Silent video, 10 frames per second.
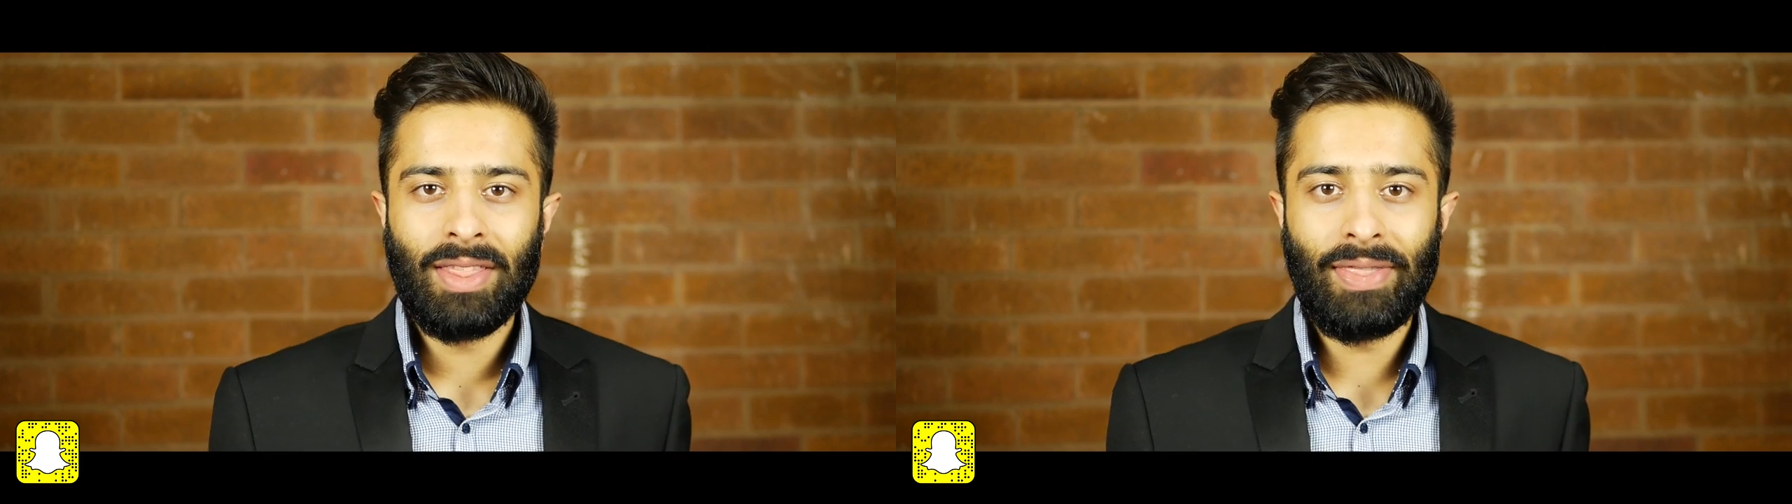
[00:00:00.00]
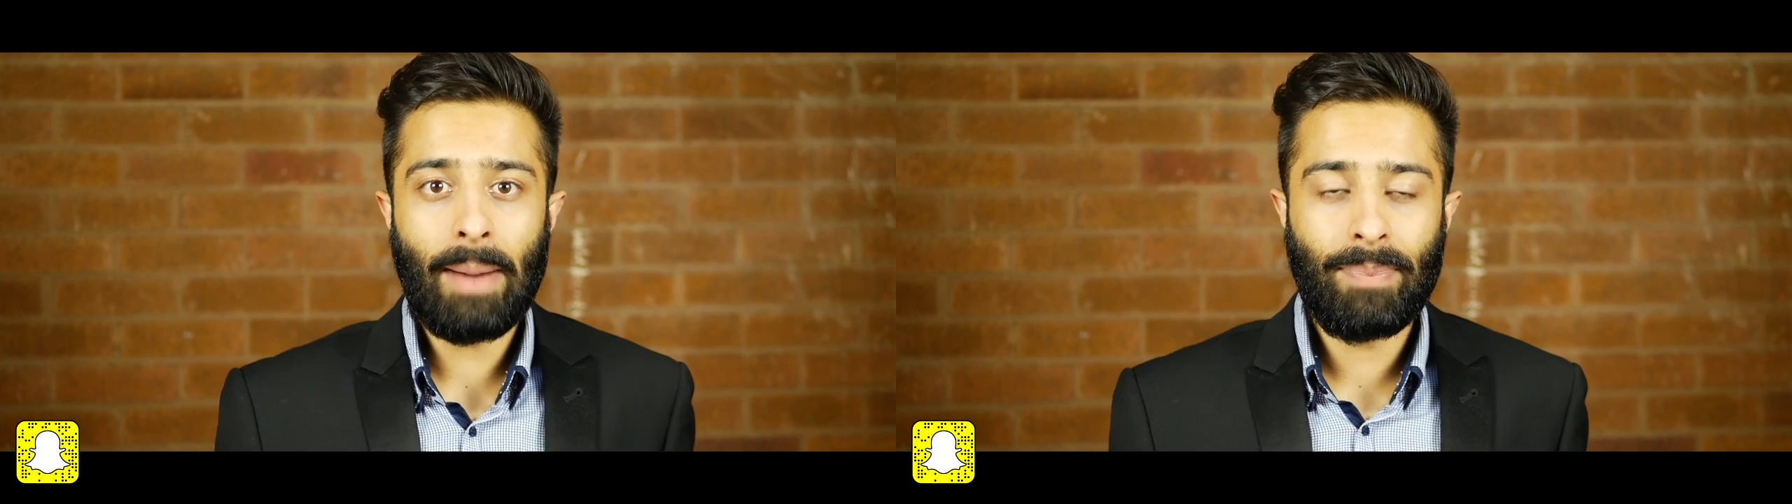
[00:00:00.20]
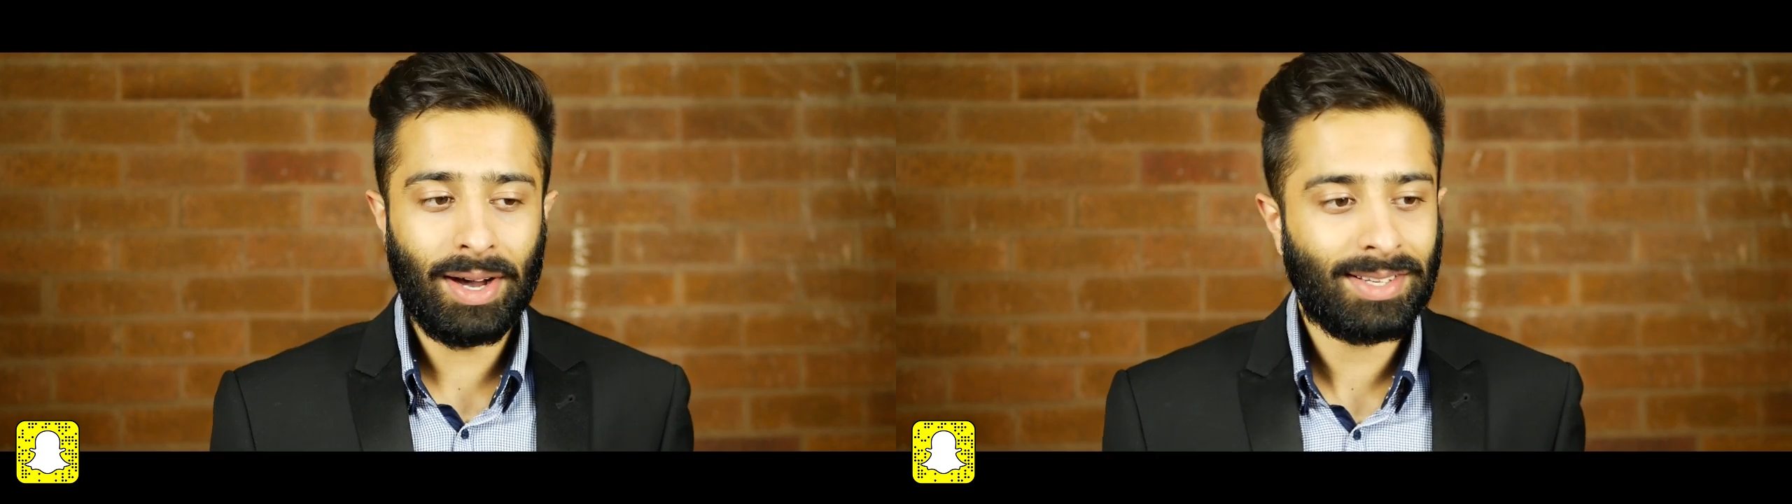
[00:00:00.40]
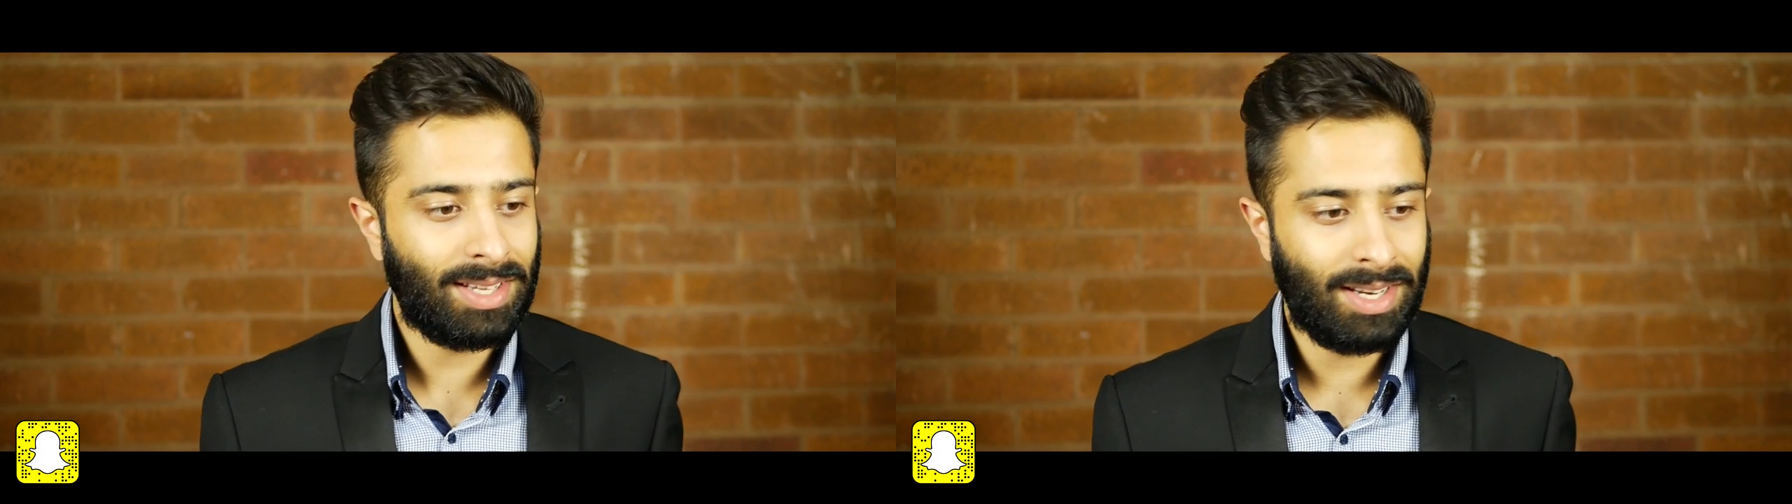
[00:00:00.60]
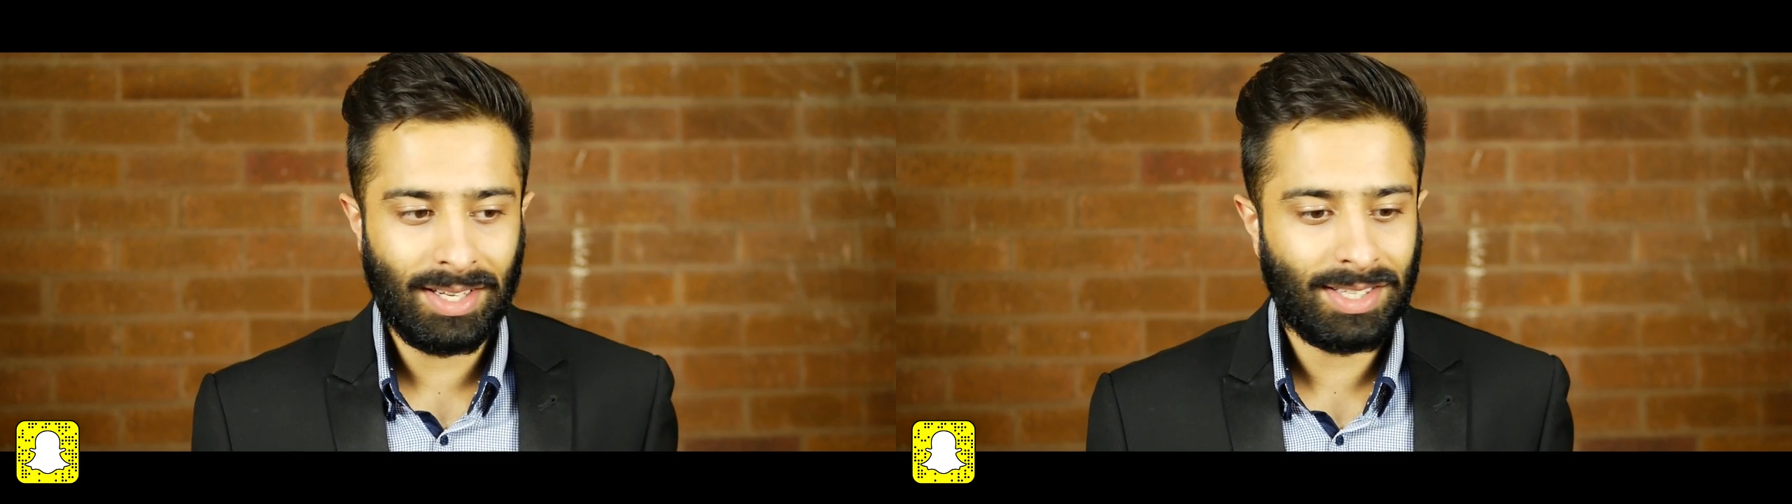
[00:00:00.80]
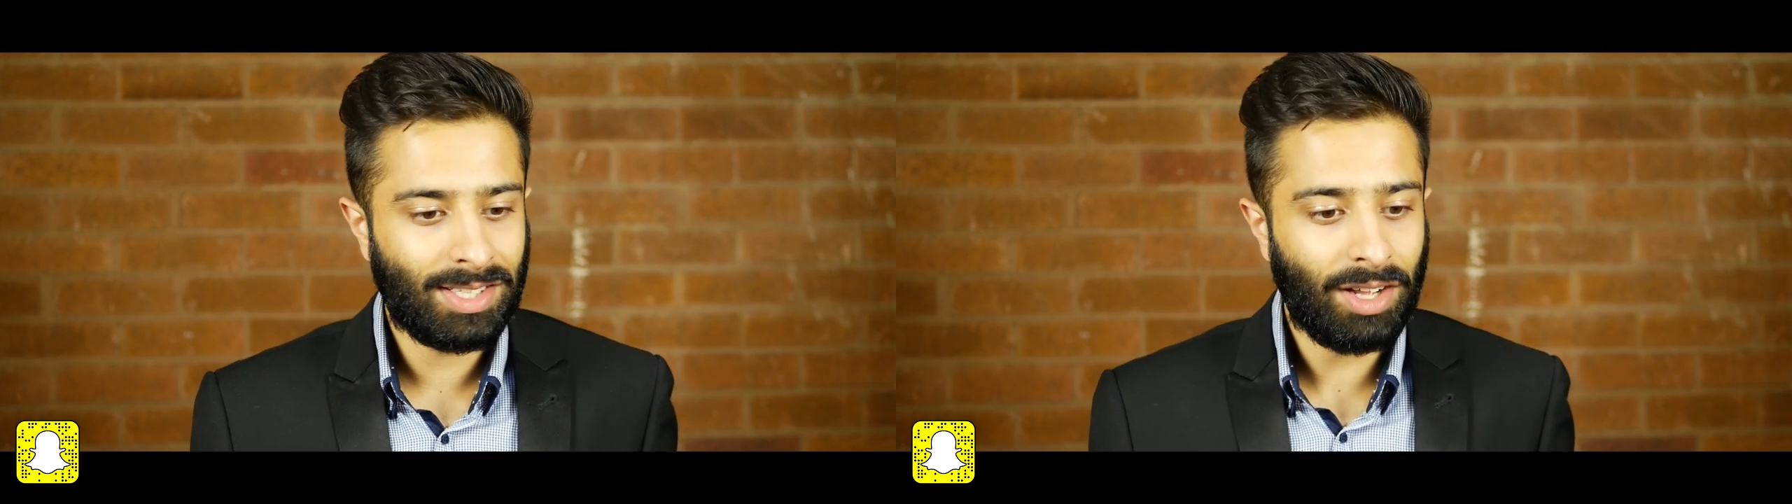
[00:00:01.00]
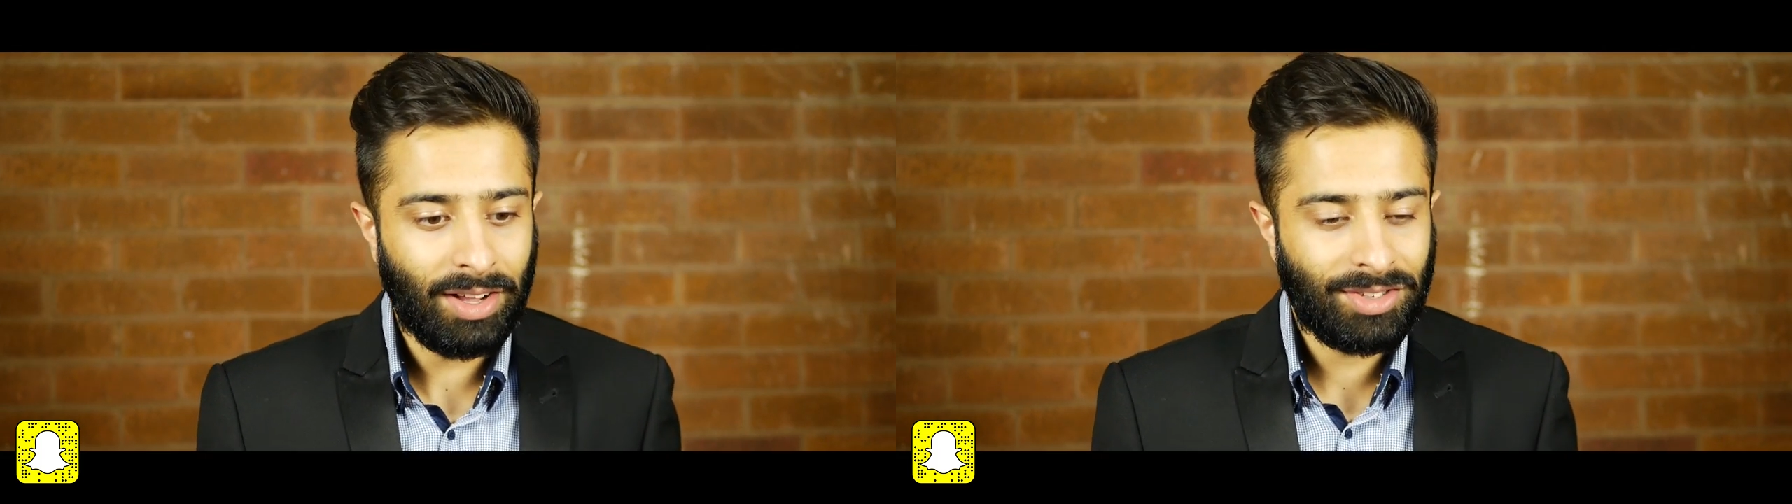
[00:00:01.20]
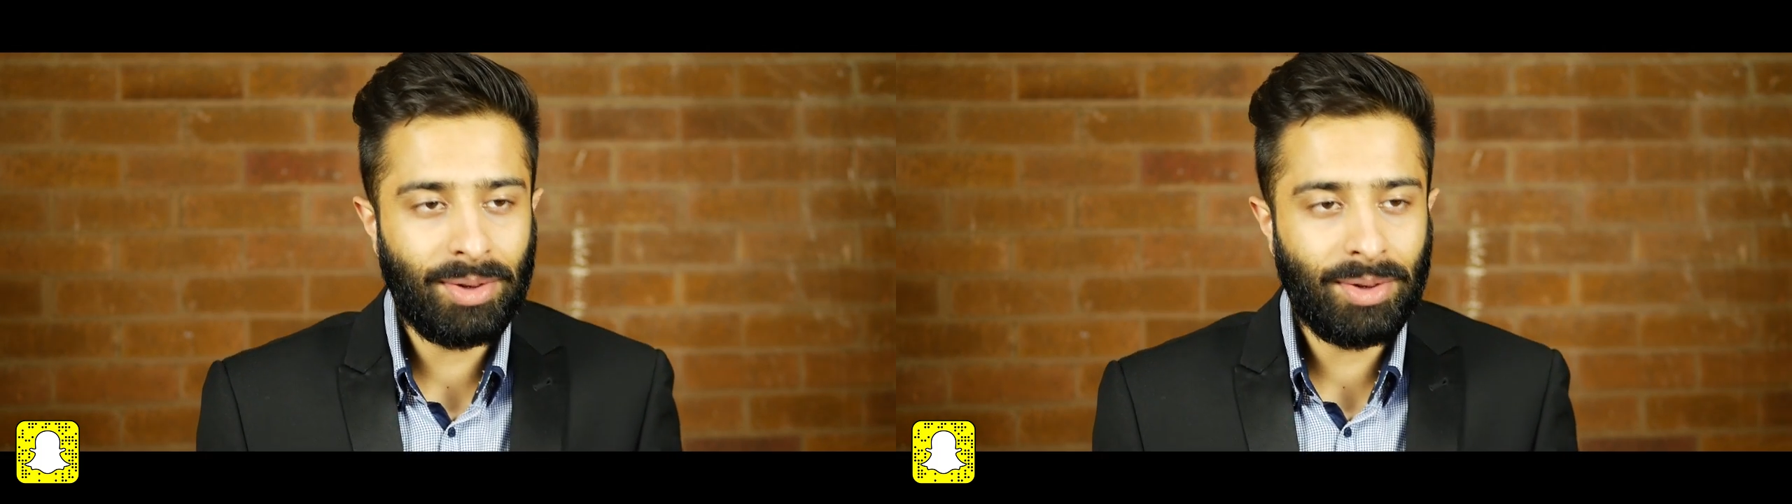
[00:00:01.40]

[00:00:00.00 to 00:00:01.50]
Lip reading: that person starts